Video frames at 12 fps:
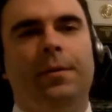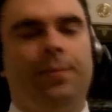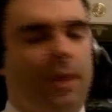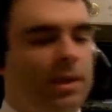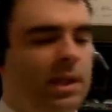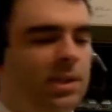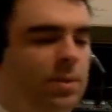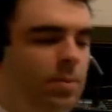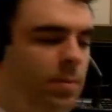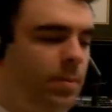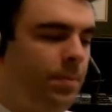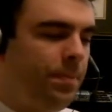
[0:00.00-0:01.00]
And that's
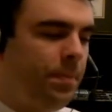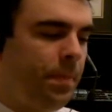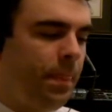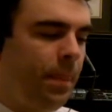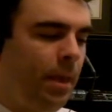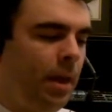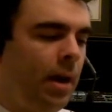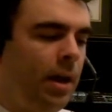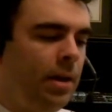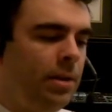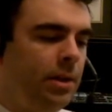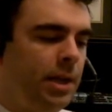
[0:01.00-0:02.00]

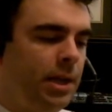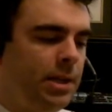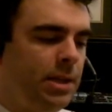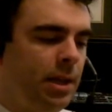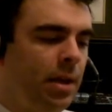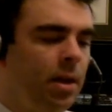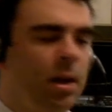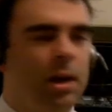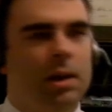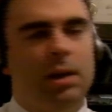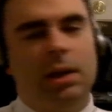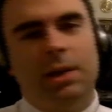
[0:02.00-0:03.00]
the next thing
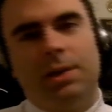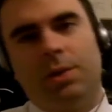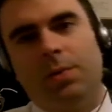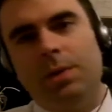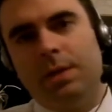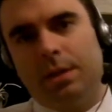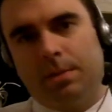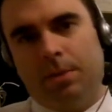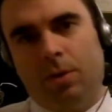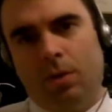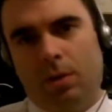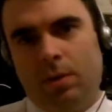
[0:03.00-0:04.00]
is grease the
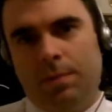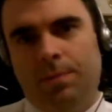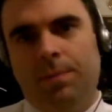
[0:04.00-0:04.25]
pole.